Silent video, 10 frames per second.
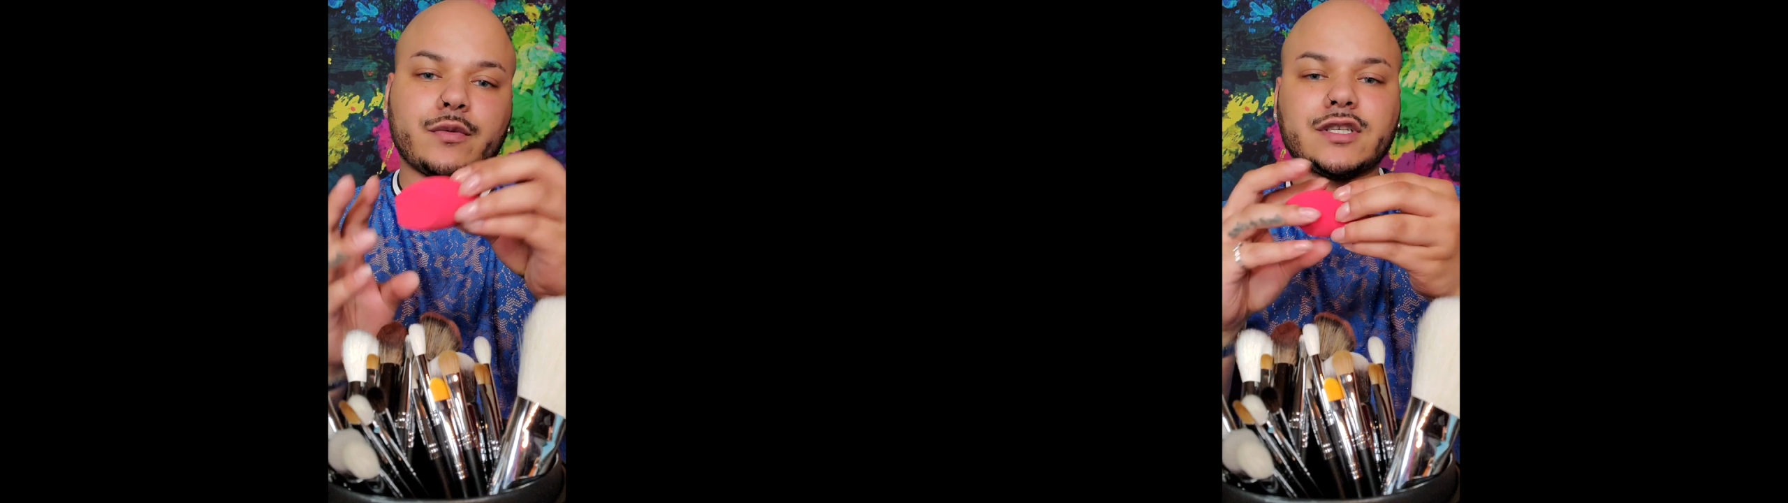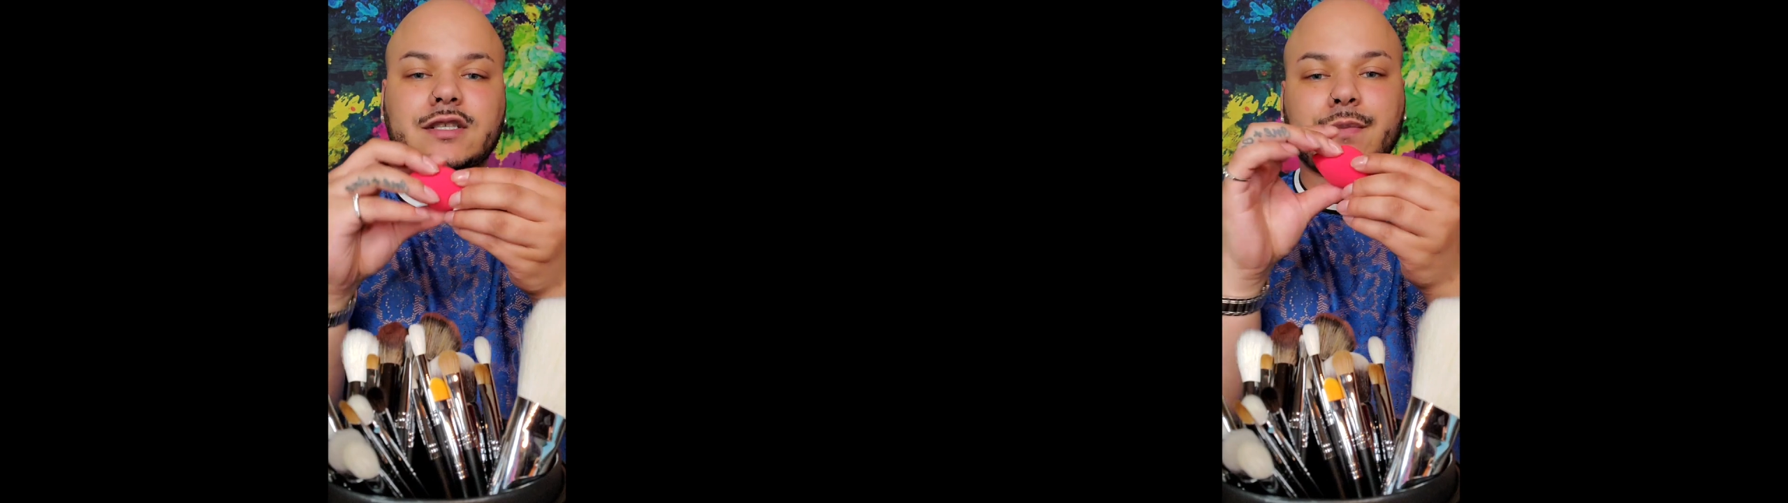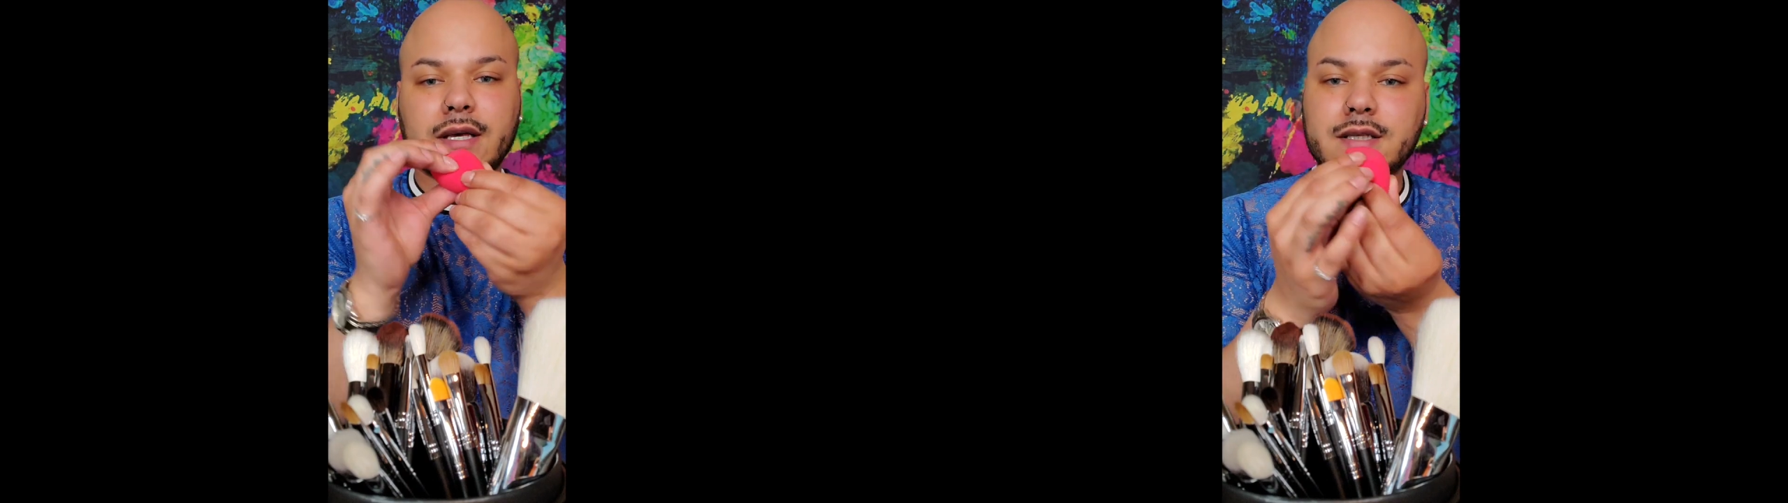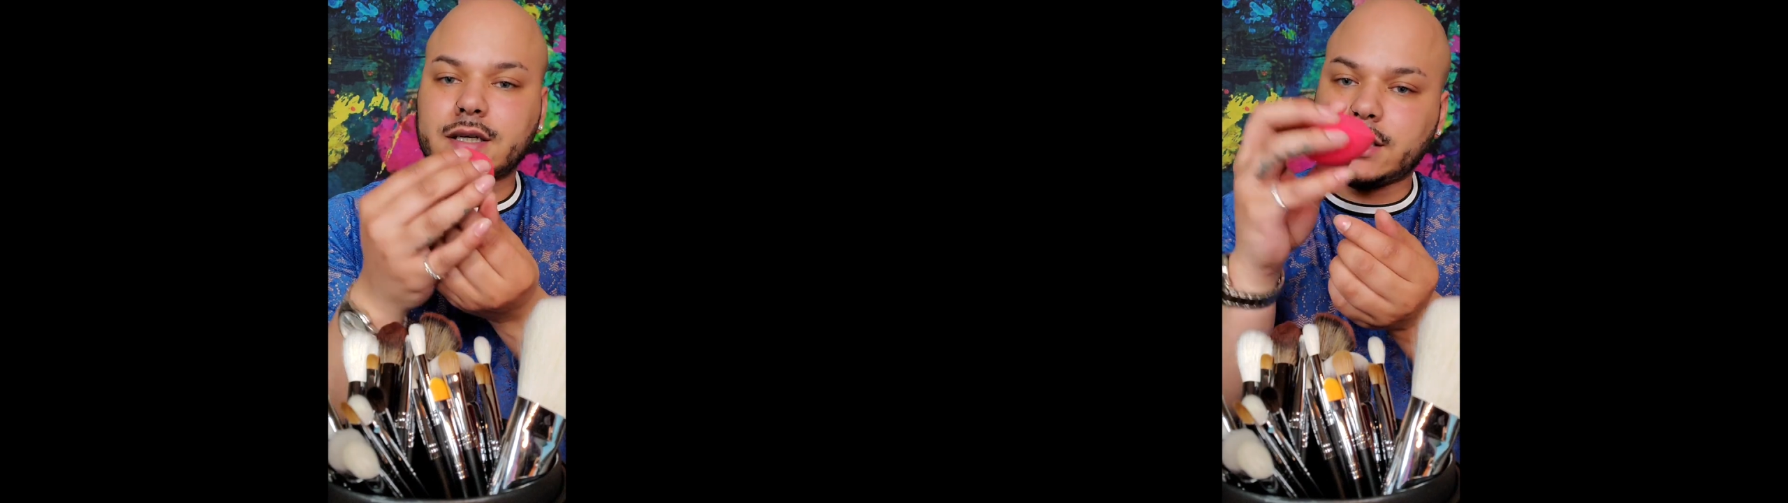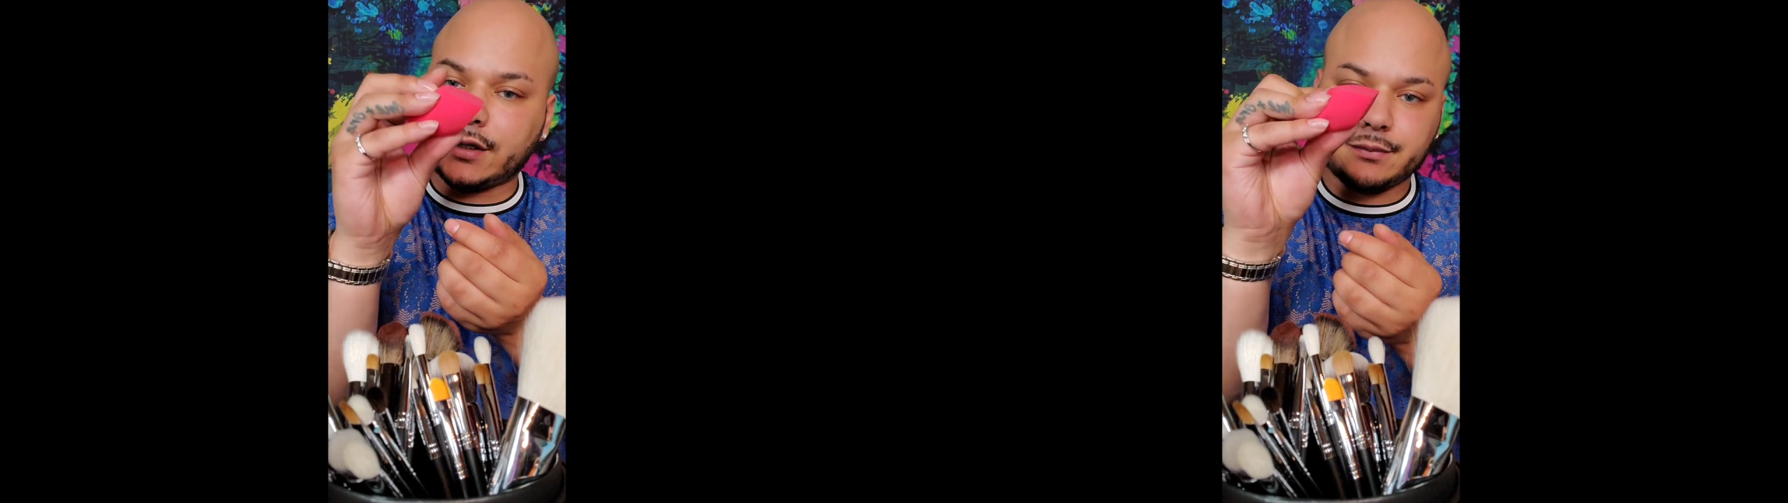which is
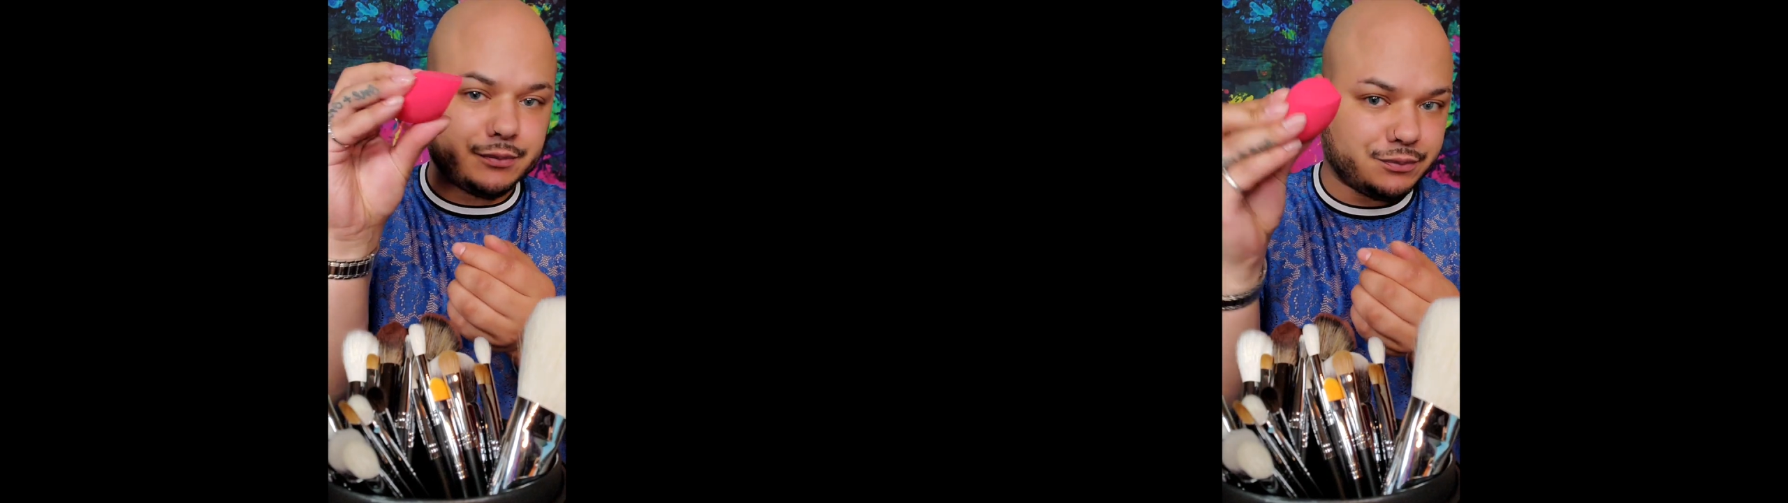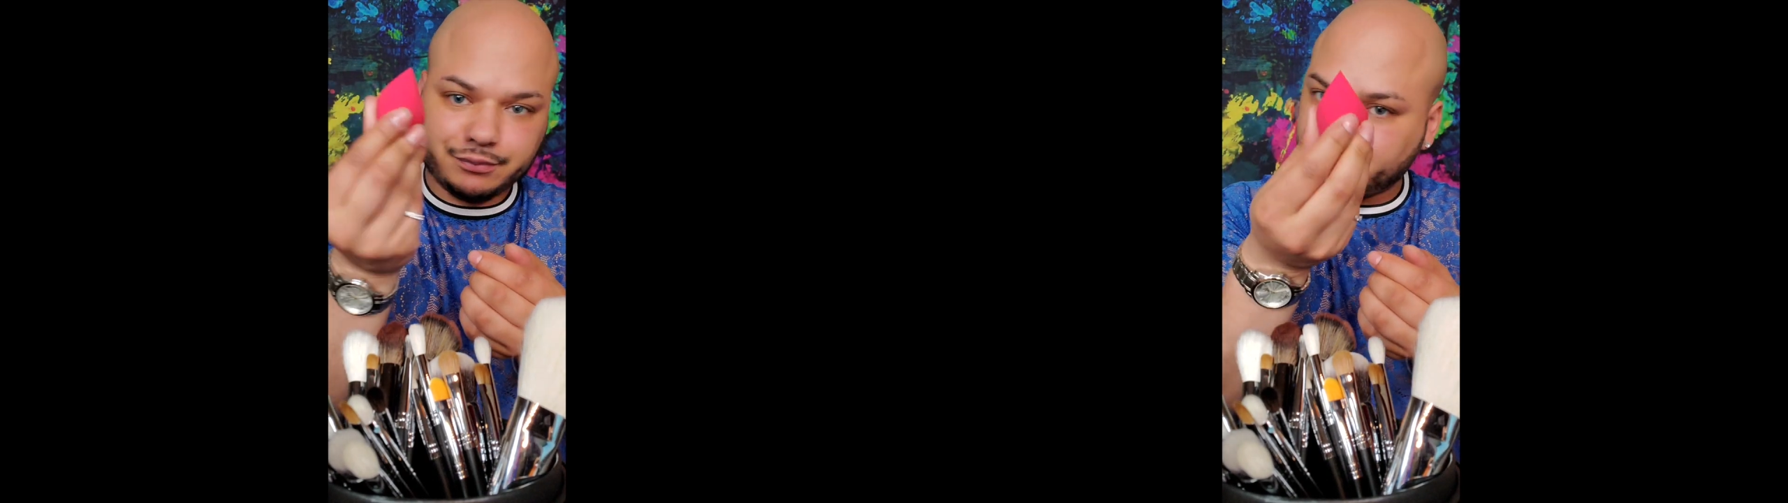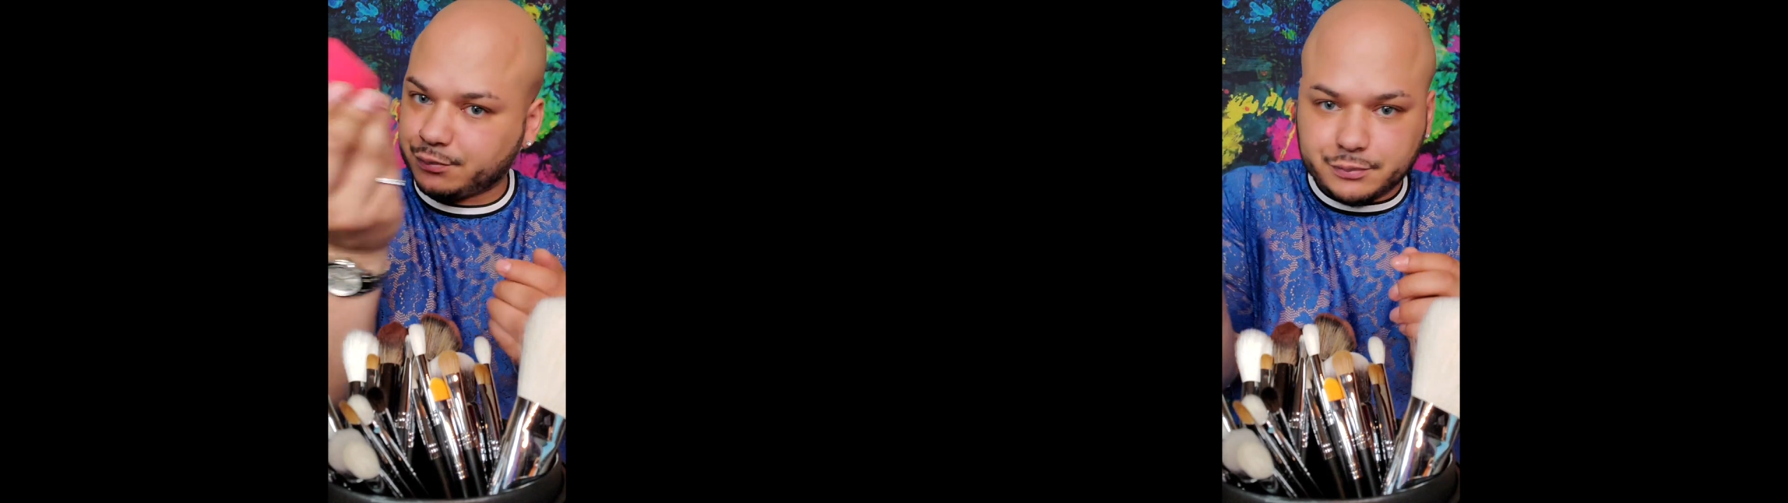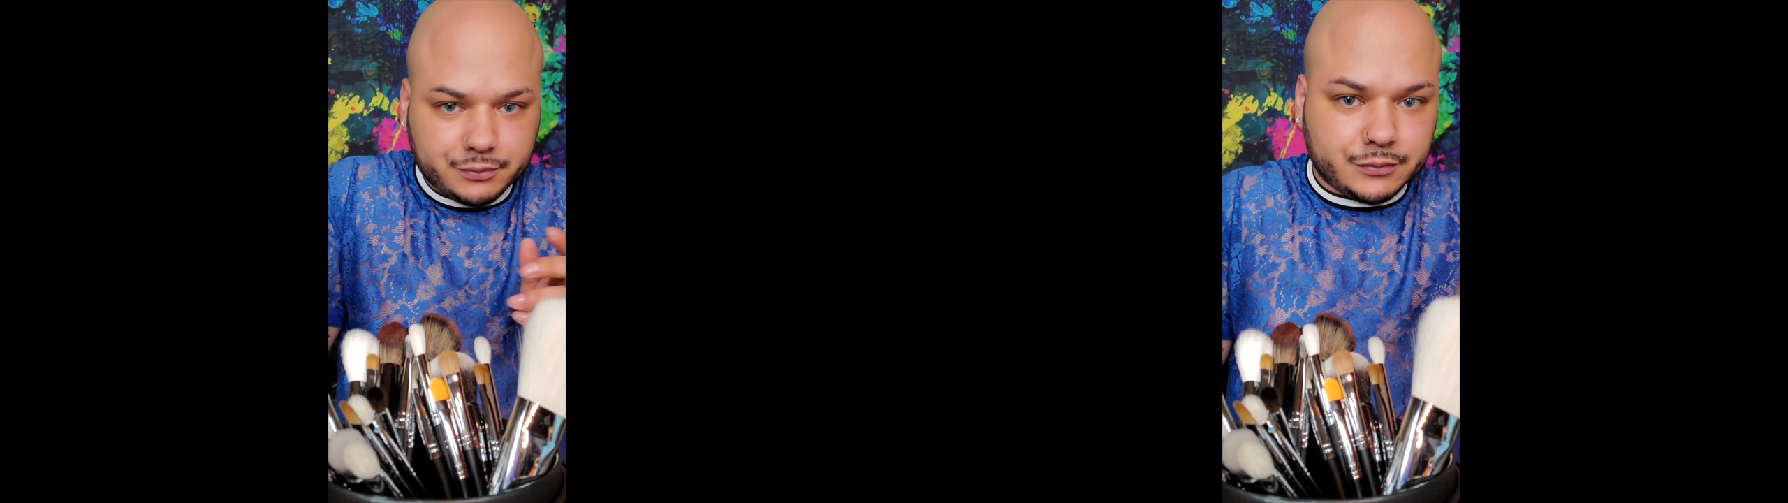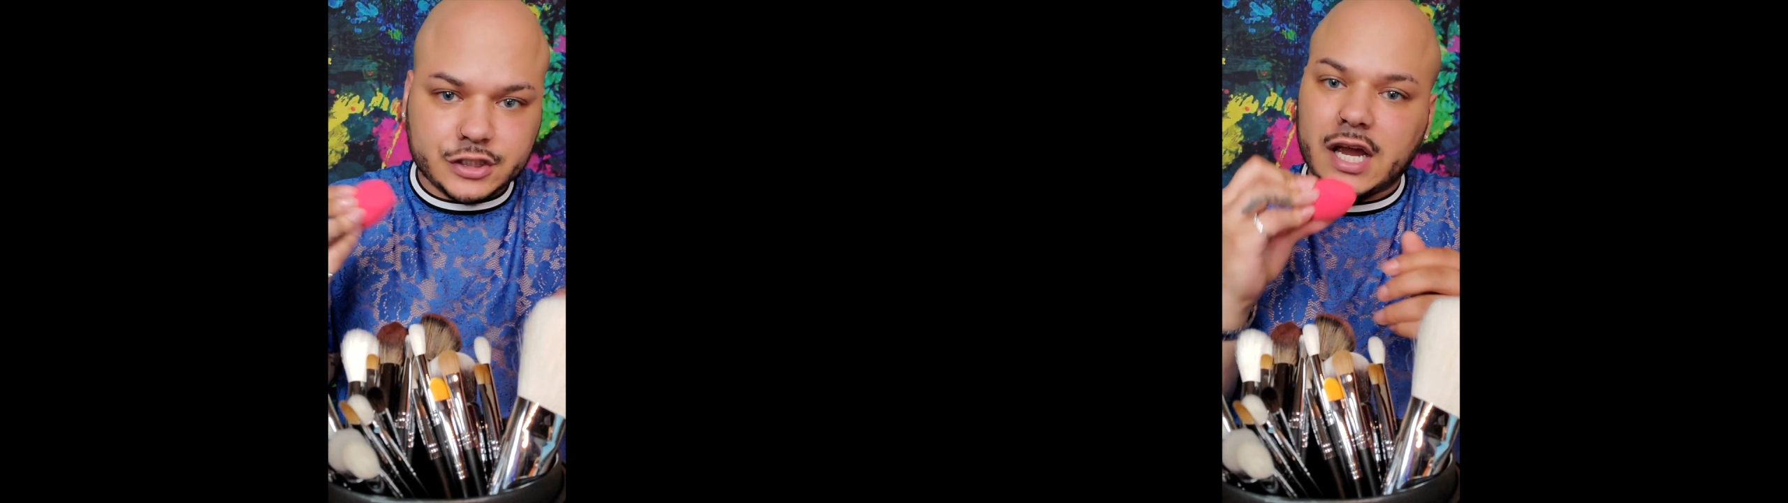basically
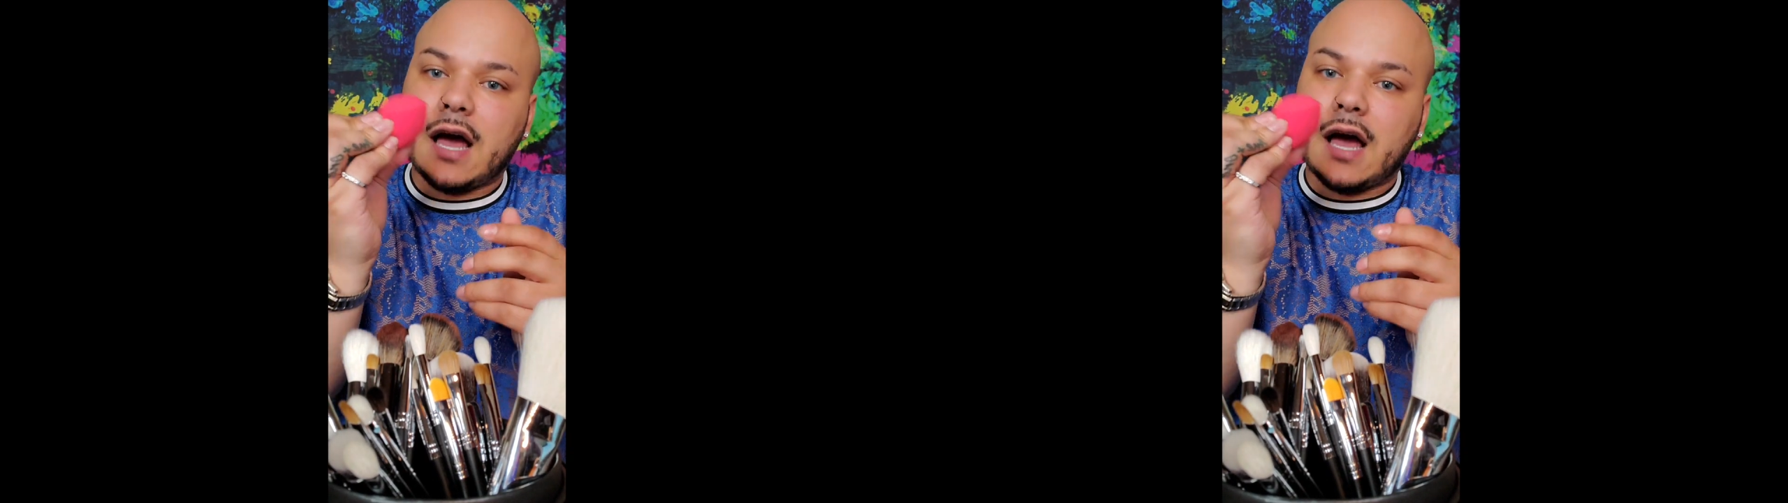your